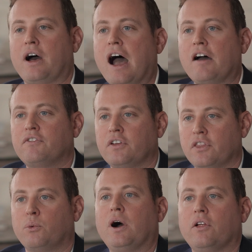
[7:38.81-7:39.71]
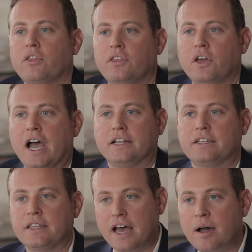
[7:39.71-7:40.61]
have the wealth, and
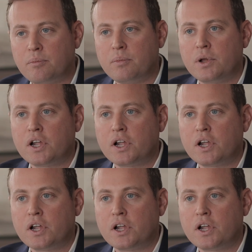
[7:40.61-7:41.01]
to them,